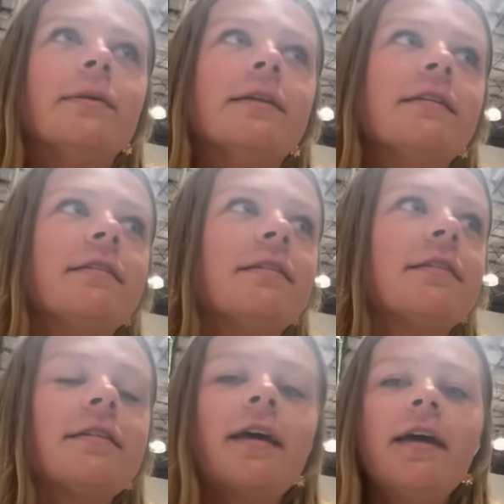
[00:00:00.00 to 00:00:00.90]

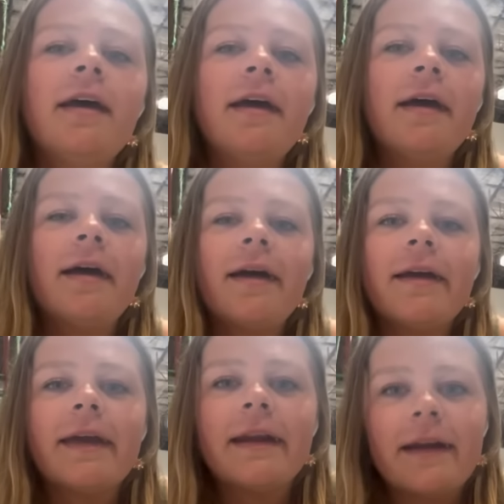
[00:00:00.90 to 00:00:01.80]
want to
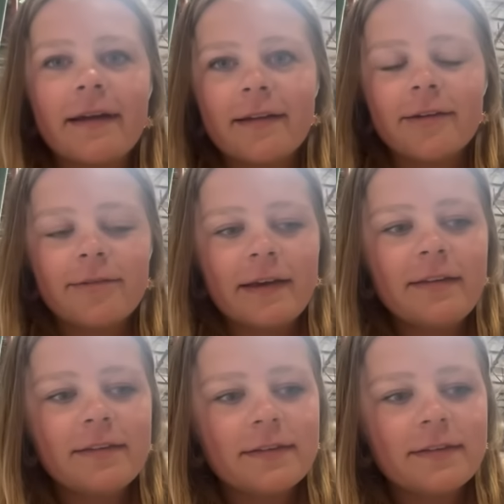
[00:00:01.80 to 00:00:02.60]
just get it out of their face.